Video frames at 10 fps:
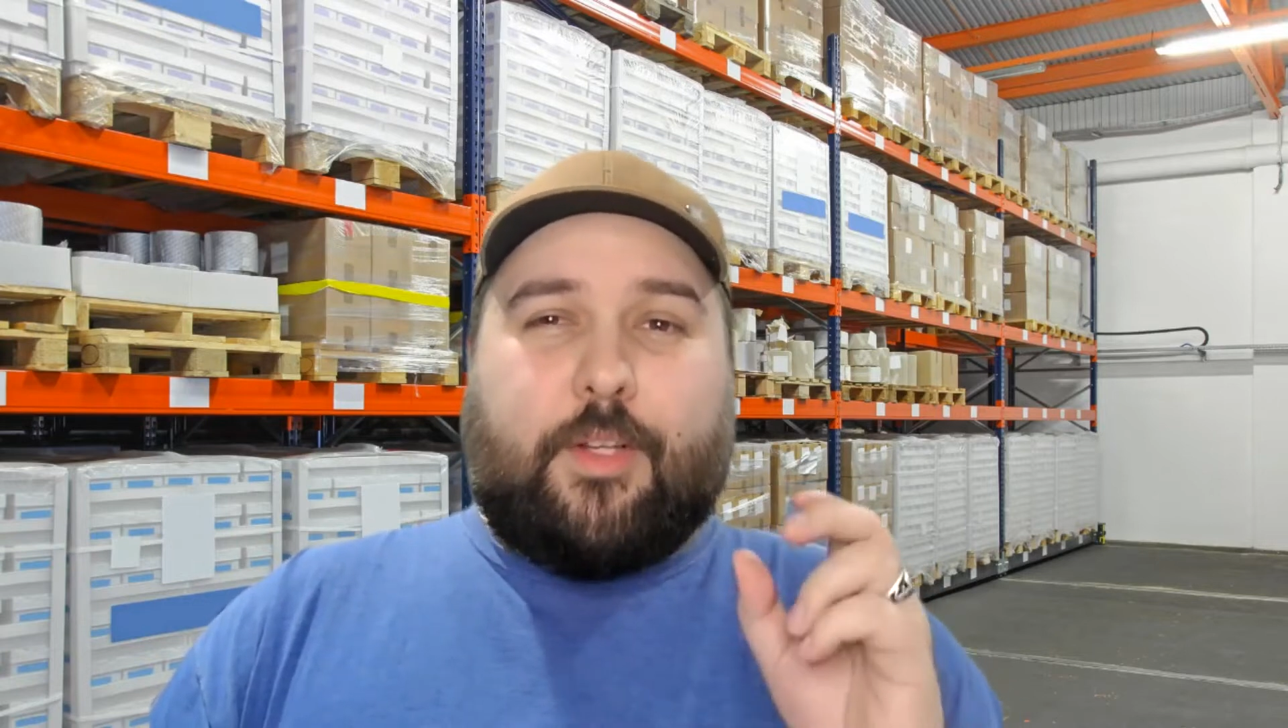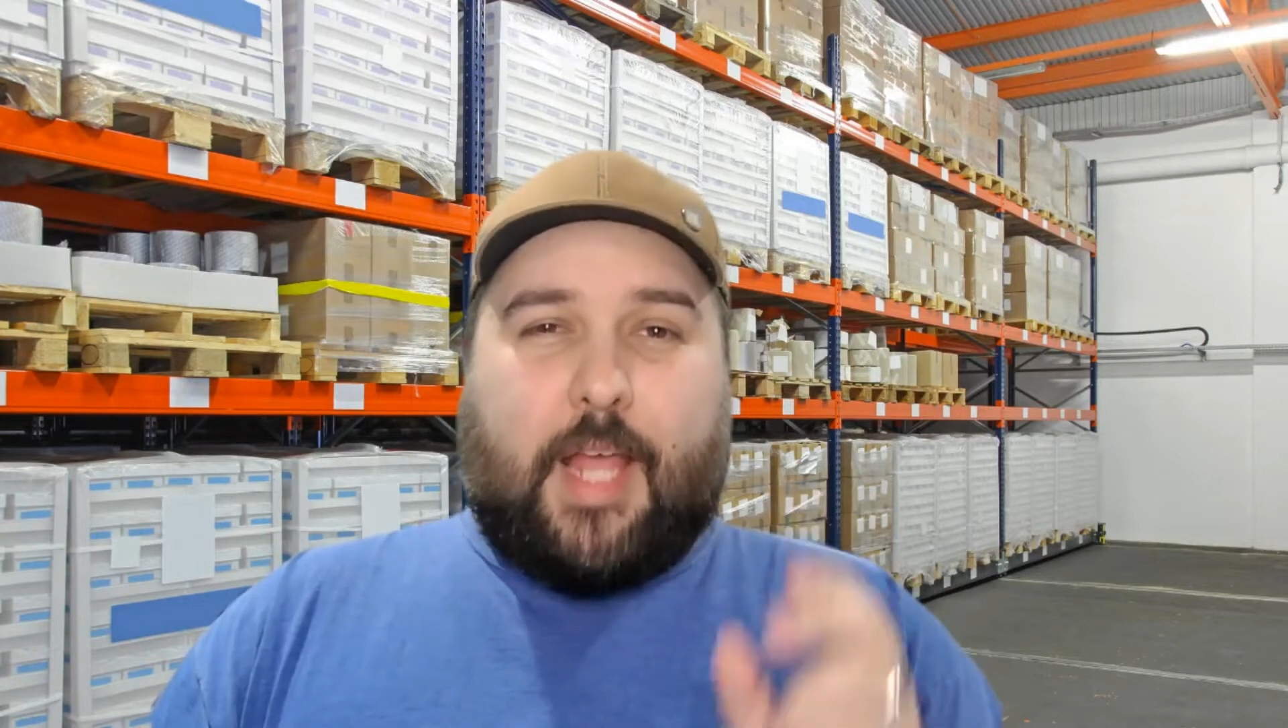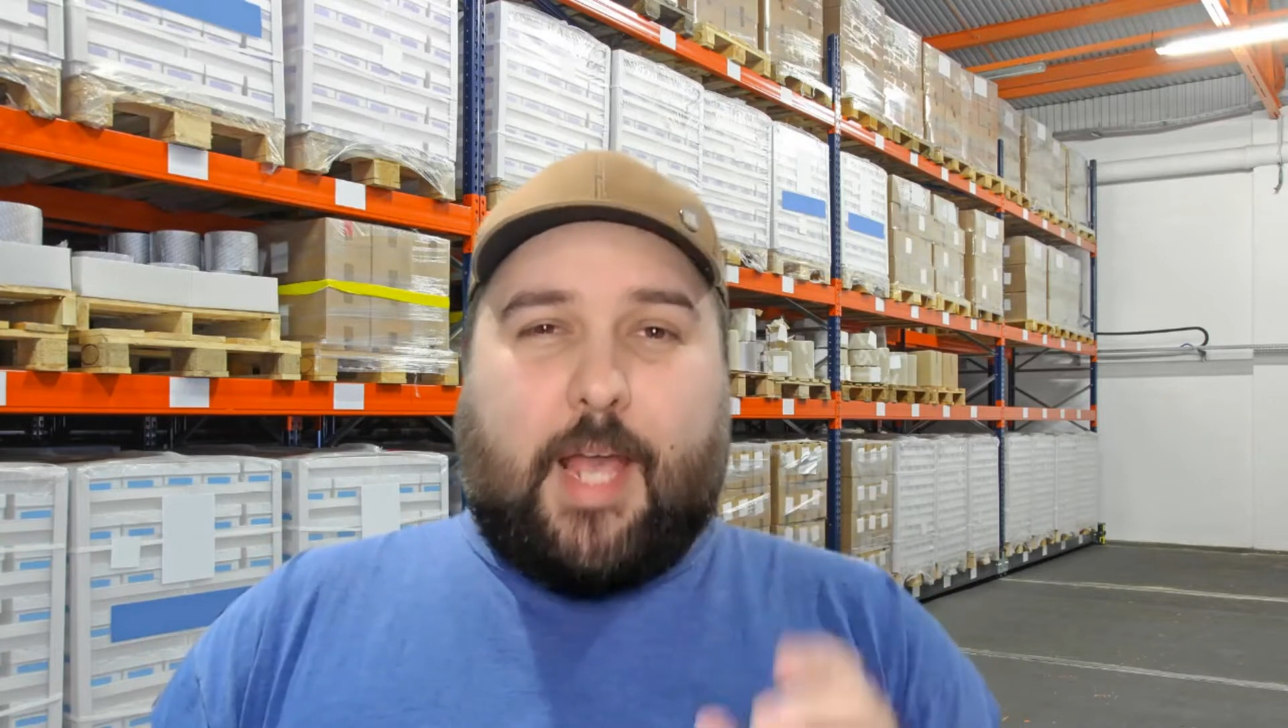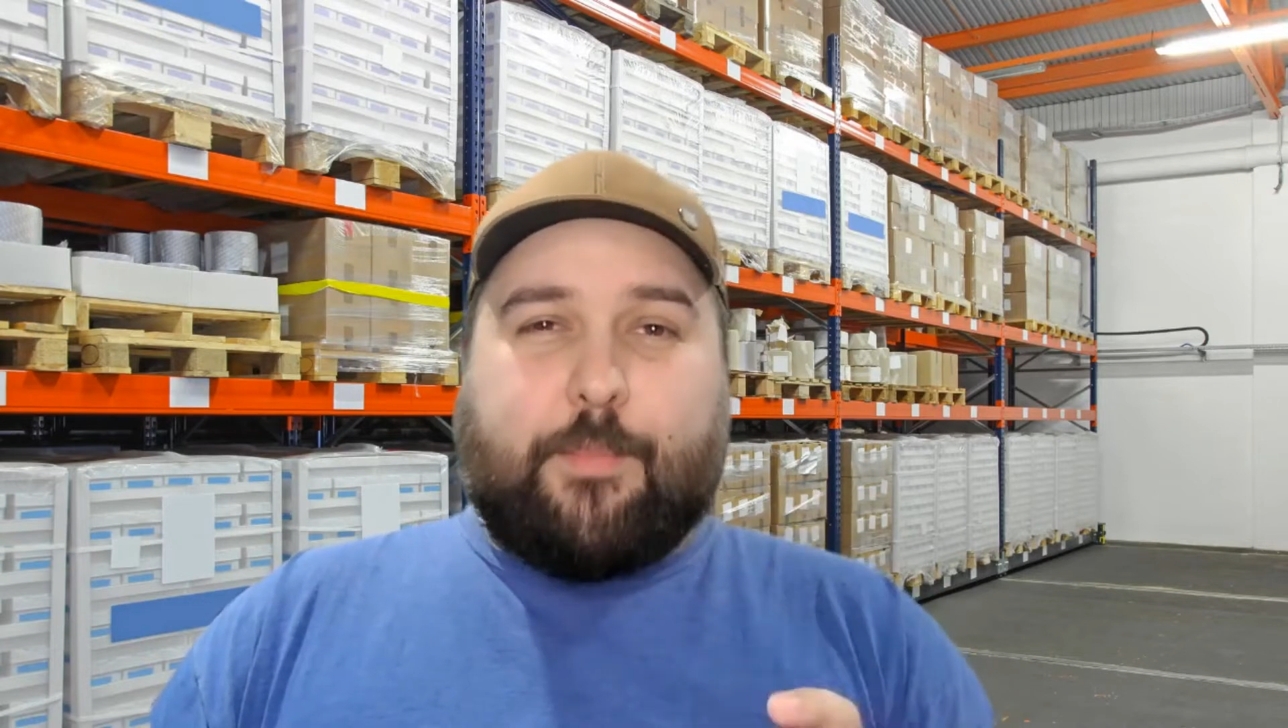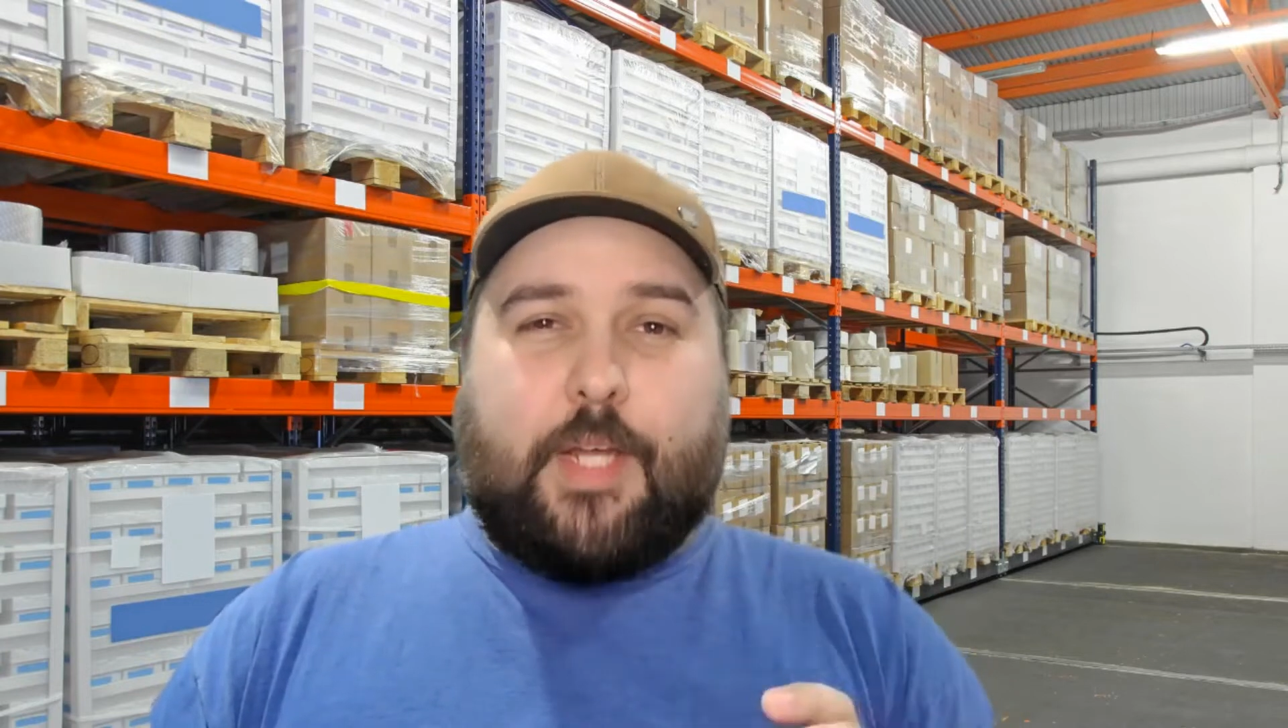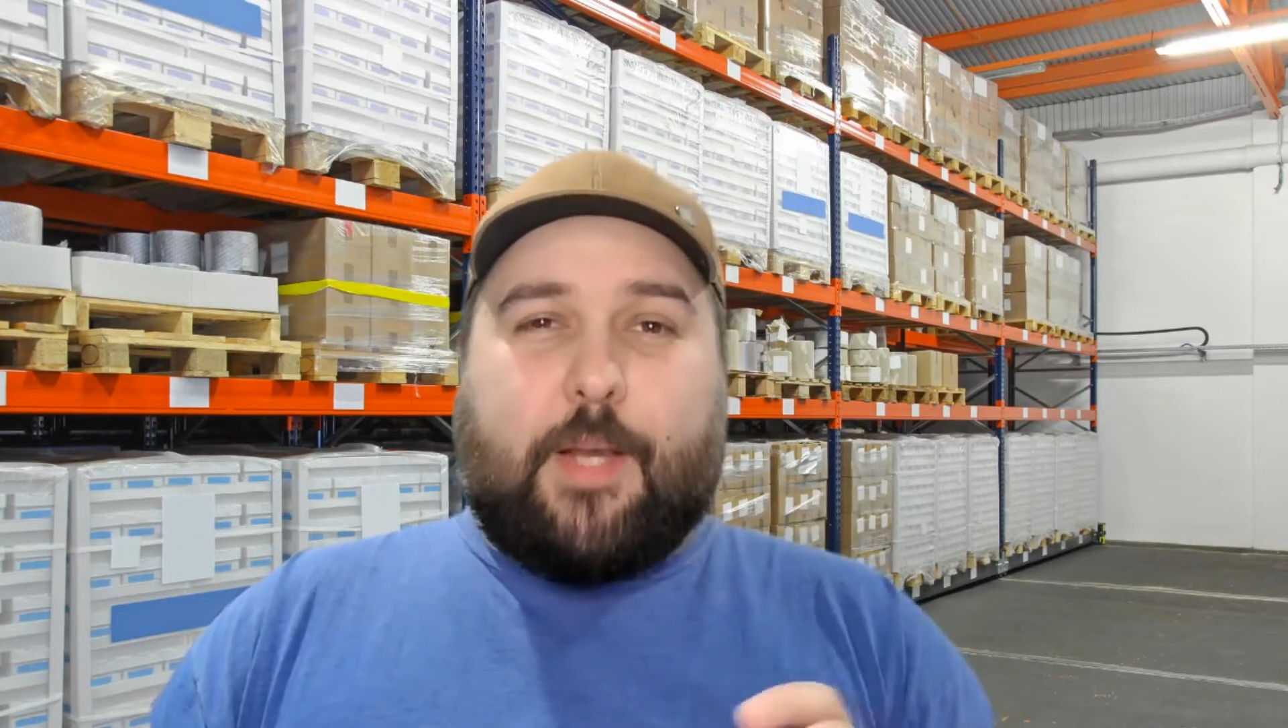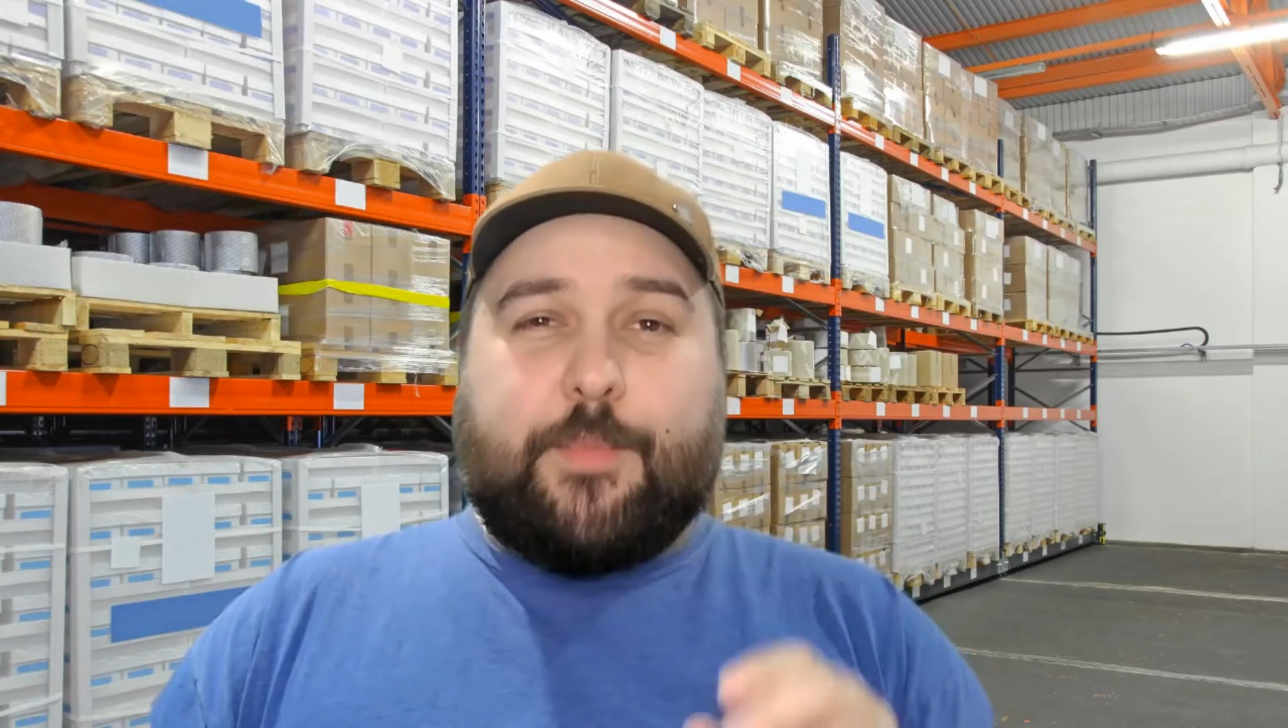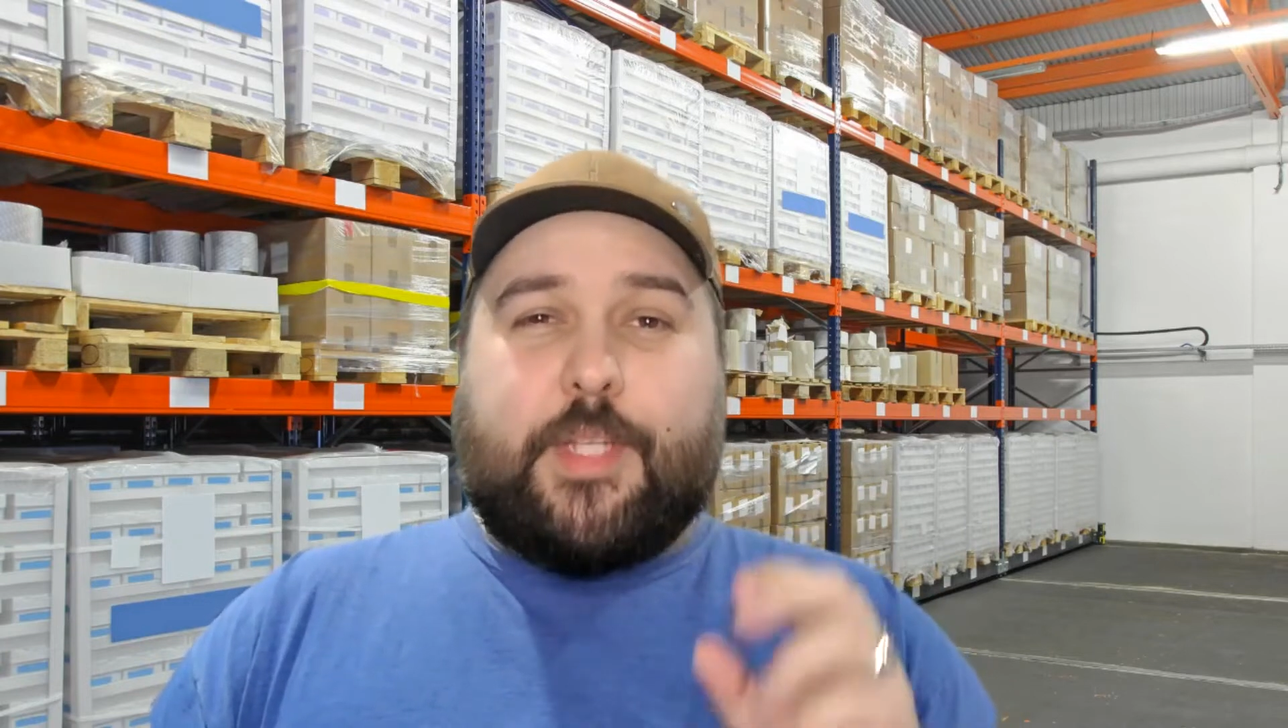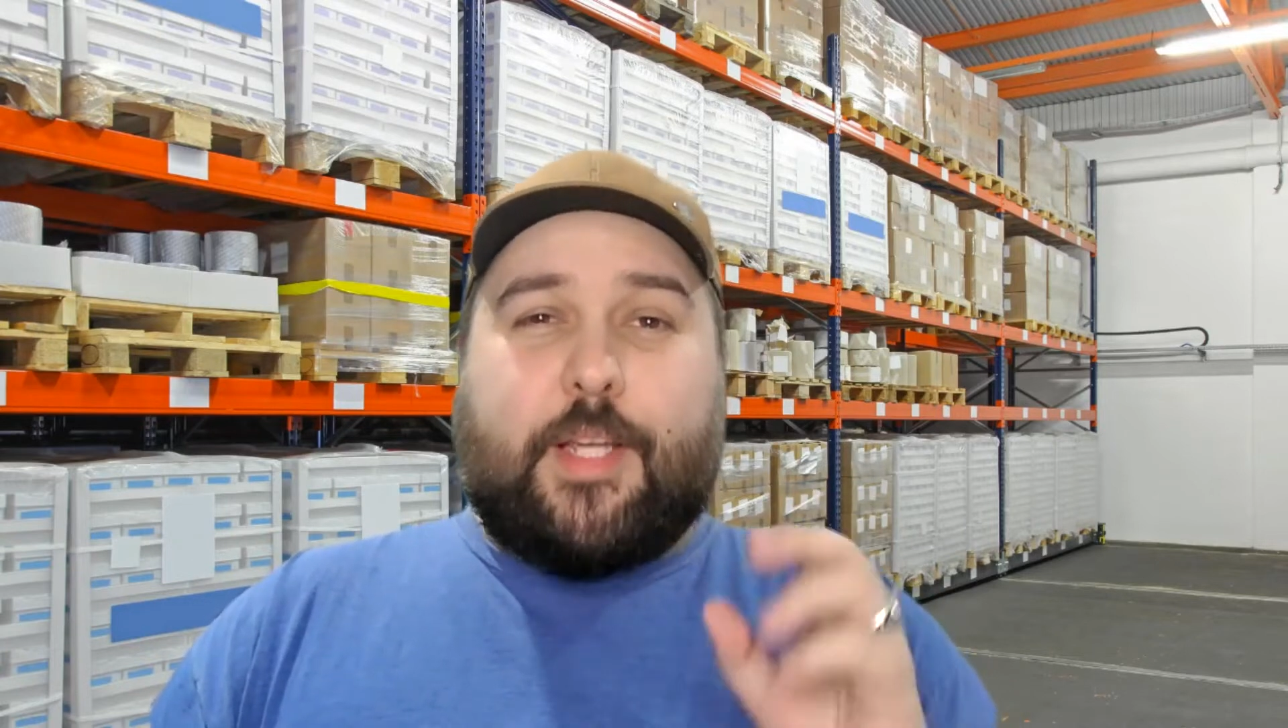laptops